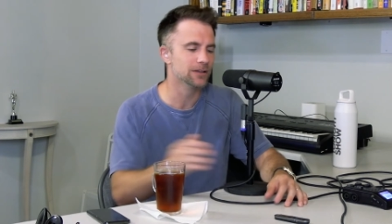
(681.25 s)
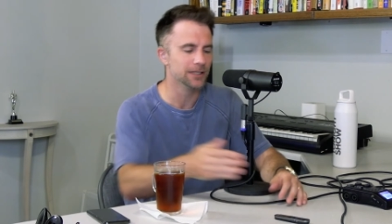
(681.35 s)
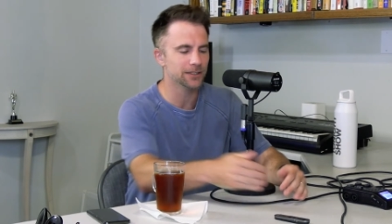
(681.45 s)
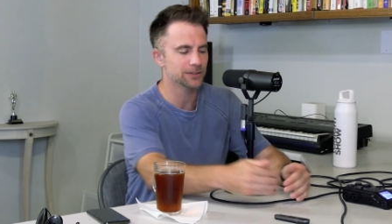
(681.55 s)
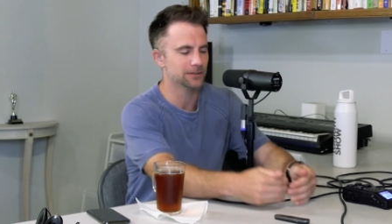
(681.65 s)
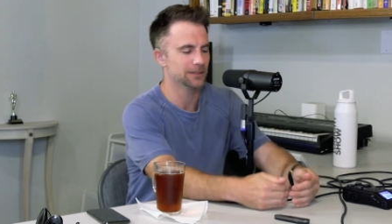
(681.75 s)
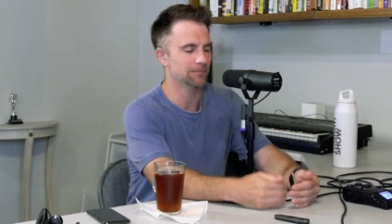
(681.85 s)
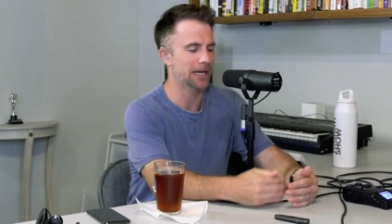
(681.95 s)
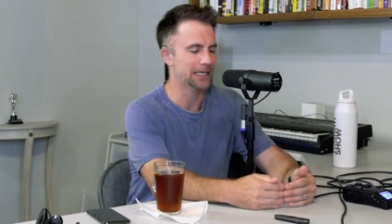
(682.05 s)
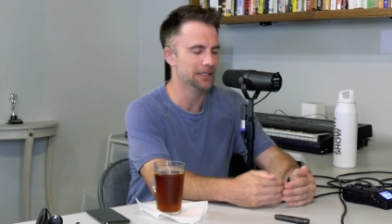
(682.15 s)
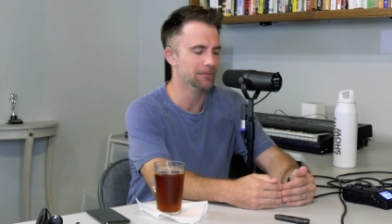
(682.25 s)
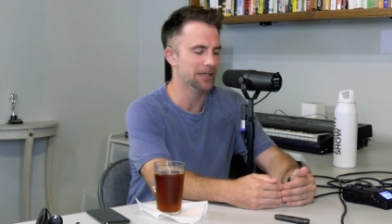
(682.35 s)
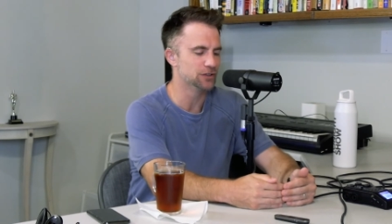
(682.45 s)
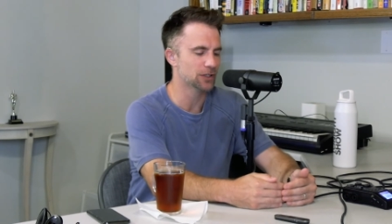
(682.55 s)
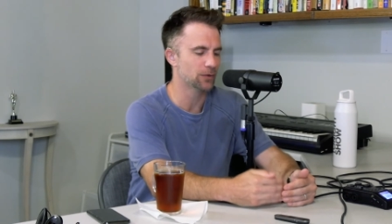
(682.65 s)
here's my key
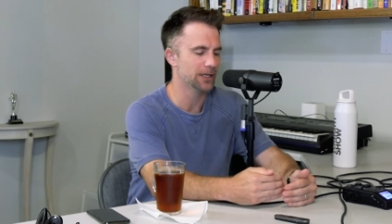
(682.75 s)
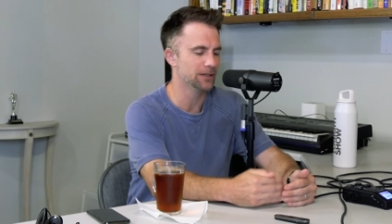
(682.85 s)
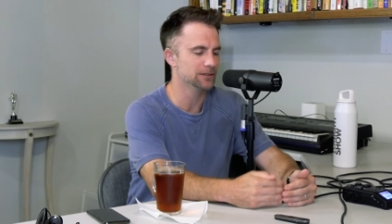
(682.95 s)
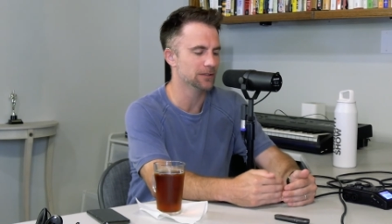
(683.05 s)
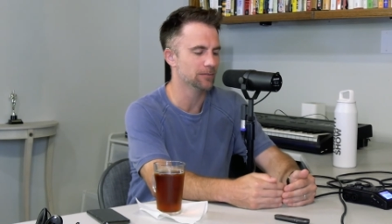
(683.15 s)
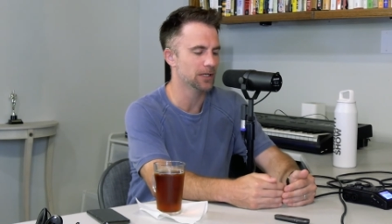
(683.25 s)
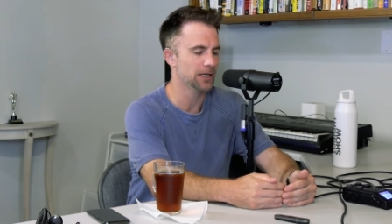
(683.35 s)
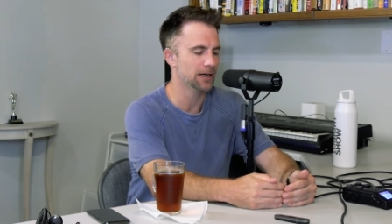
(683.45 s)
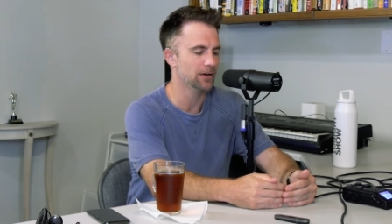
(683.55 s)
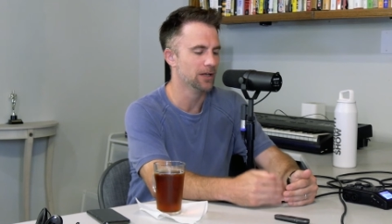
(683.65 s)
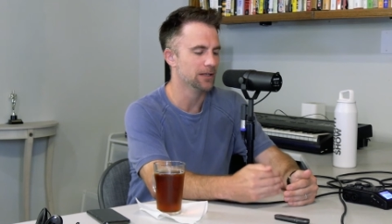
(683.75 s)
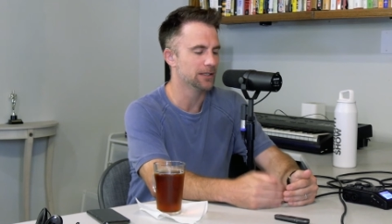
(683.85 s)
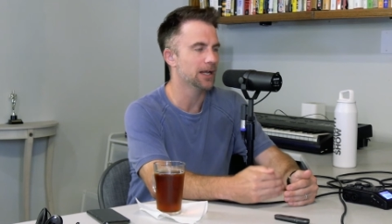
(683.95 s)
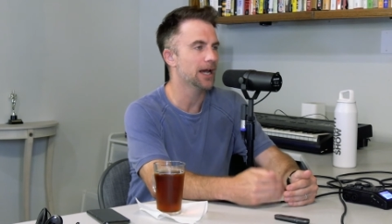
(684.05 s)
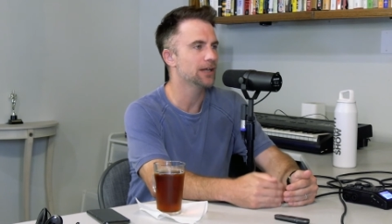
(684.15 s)
metric when I do something now.
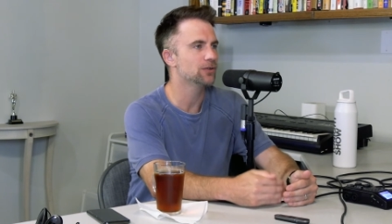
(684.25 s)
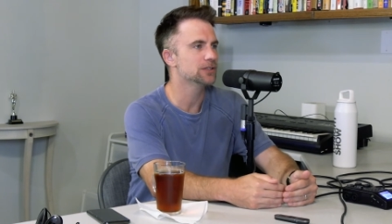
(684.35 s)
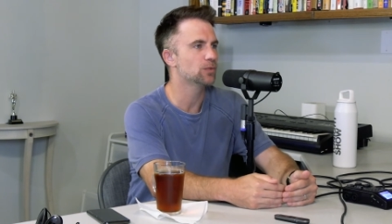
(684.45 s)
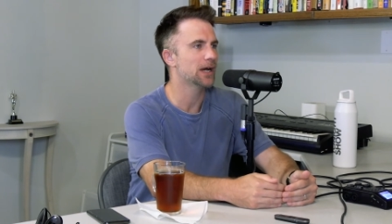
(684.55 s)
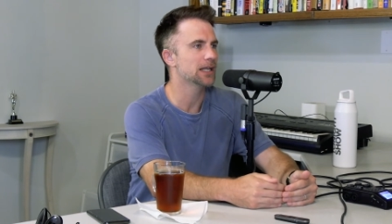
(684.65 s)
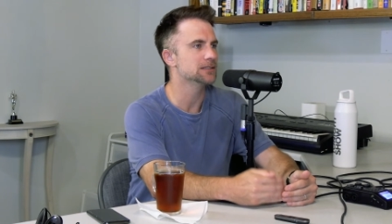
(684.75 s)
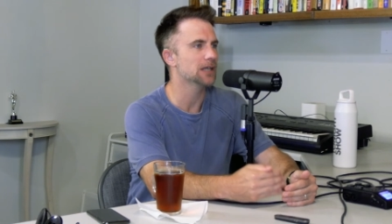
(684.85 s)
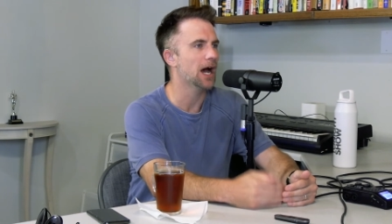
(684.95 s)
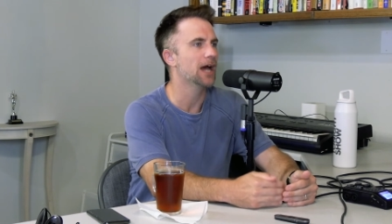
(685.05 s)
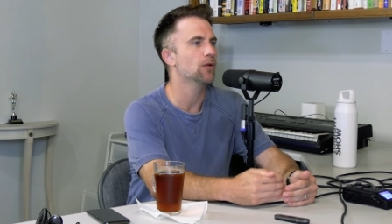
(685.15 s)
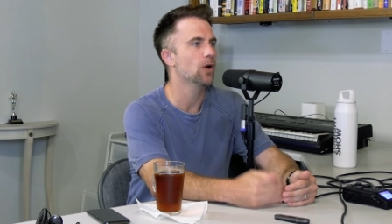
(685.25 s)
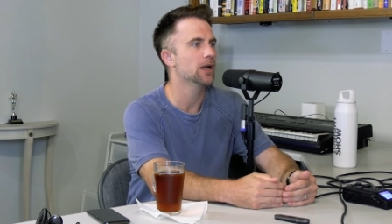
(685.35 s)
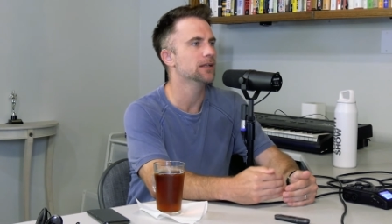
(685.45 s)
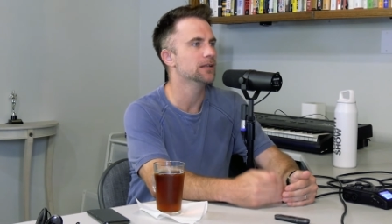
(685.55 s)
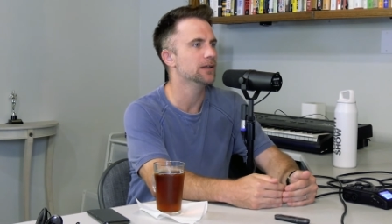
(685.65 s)
Did I do as well as I
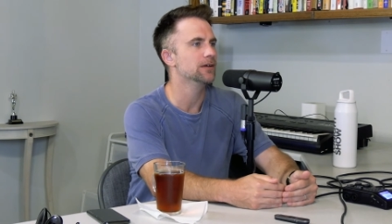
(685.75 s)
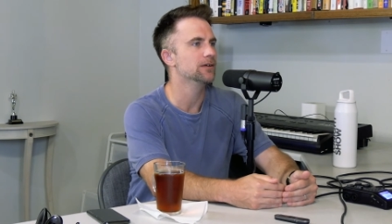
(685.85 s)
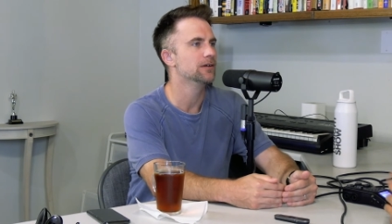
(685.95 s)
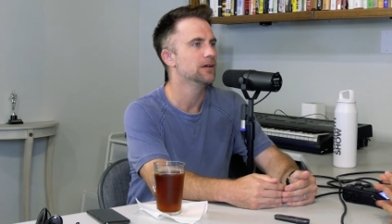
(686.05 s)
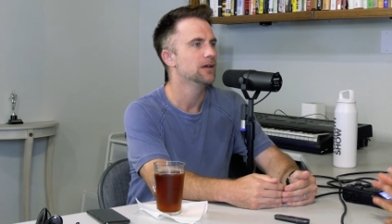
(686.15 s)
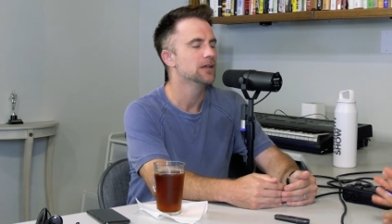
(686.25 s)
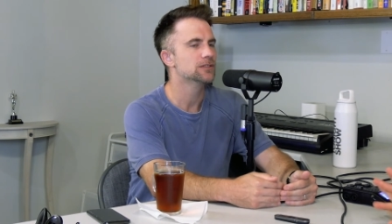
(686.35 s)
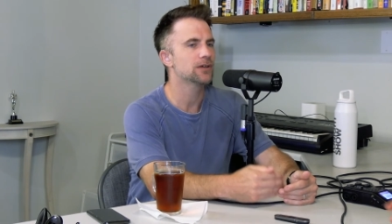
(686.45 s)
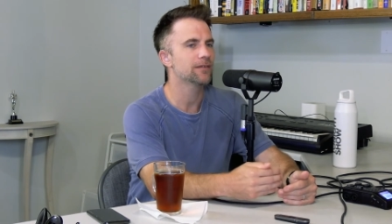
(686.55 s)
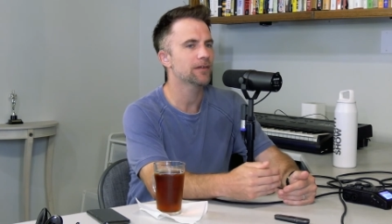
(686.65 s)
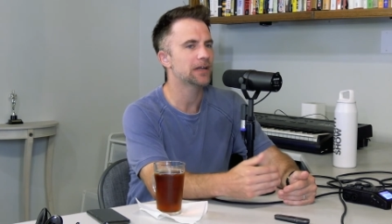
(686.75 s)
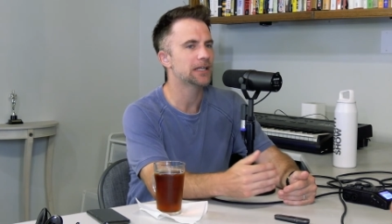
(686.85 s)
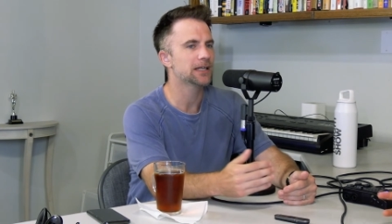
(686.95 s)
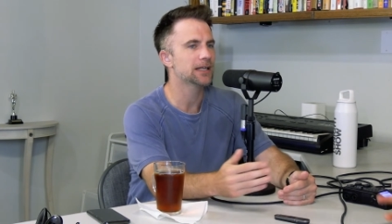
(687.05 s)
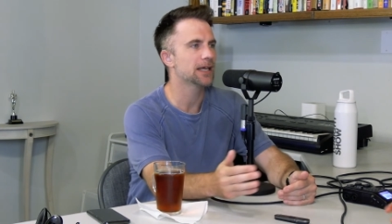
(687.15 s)
wanted to do? So even if I
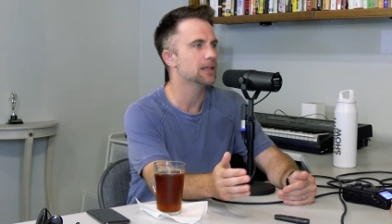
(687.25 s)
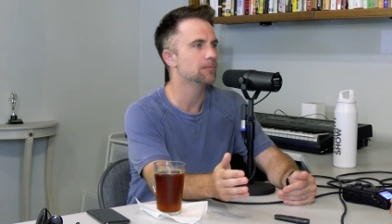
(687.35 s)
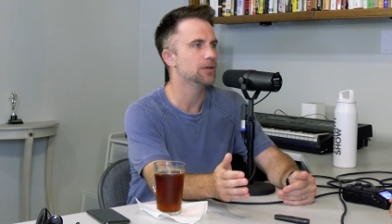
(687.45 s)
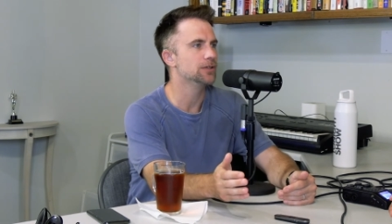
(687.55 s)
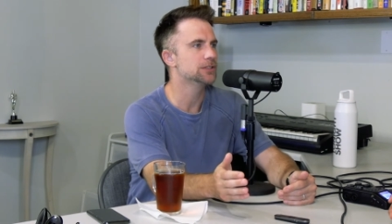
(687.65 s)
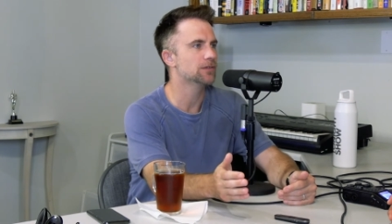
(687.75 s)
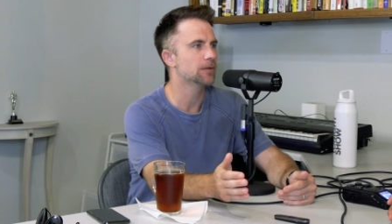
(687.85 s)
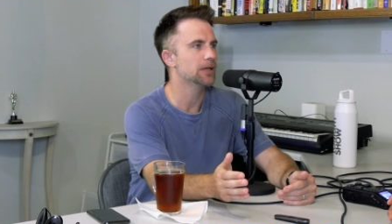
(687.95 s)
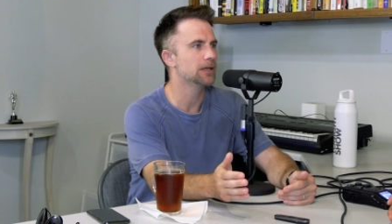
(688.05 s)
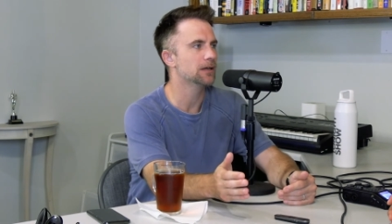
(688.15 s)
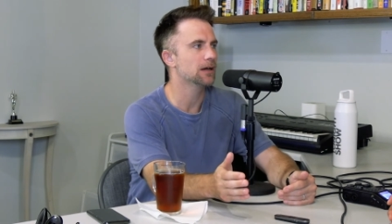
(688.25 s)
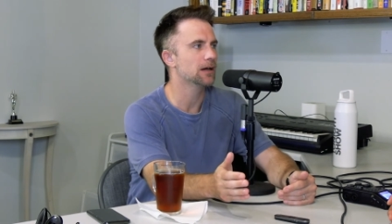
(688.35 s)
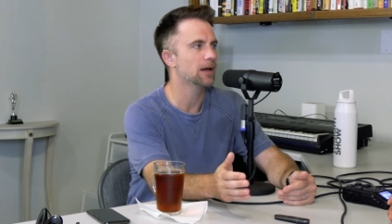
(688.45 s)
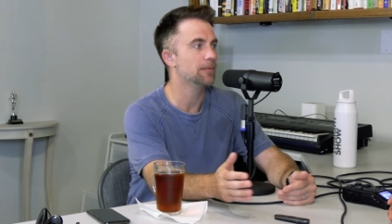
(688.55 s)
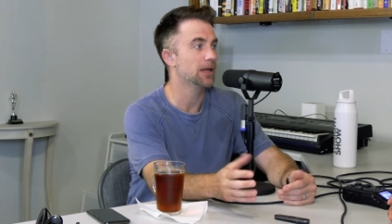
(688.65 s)
didn't get the boost from it,
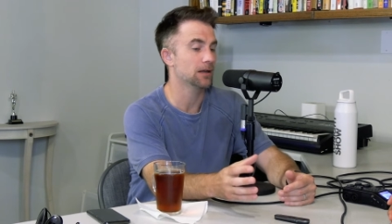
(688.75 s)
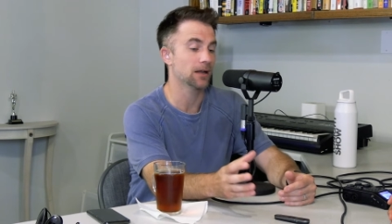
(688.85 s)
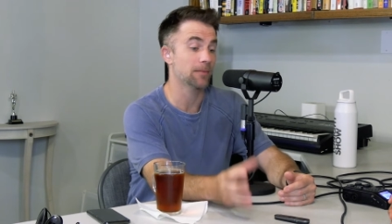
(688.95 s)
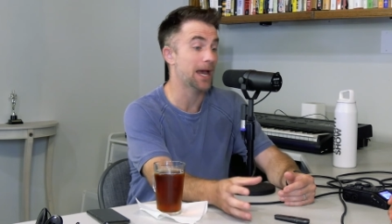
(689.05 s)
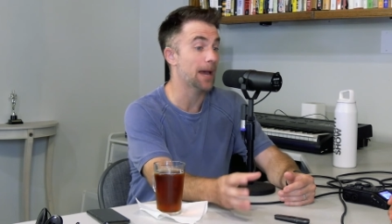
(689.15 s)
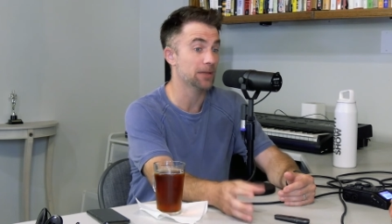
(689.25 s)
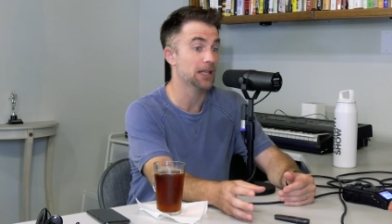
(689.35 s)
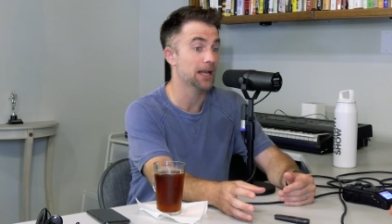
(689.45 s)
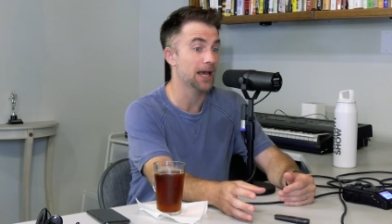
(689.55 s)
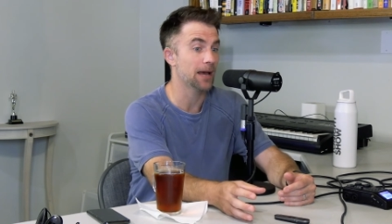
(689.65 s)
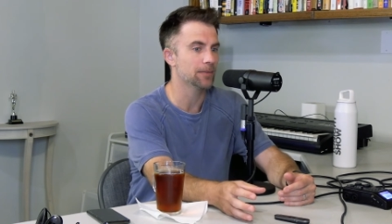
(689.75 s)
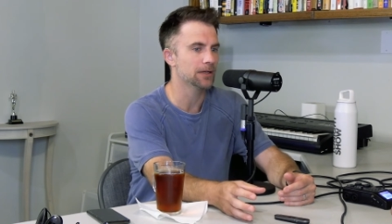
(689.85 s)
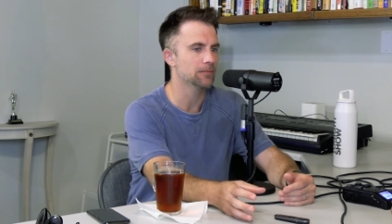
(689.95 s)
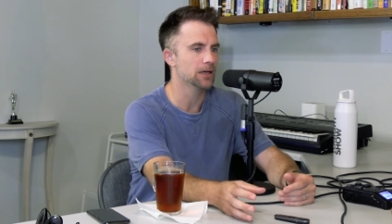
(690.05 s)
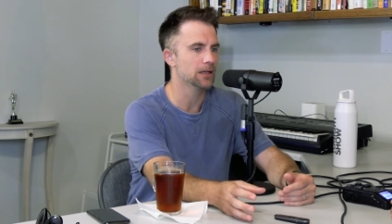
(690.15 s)
I mean, I'm happy that
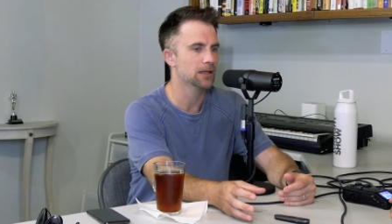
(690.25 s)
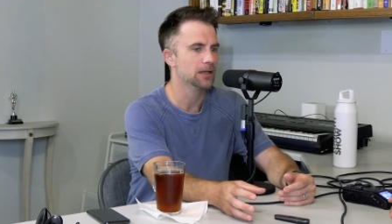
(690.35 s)
happened, but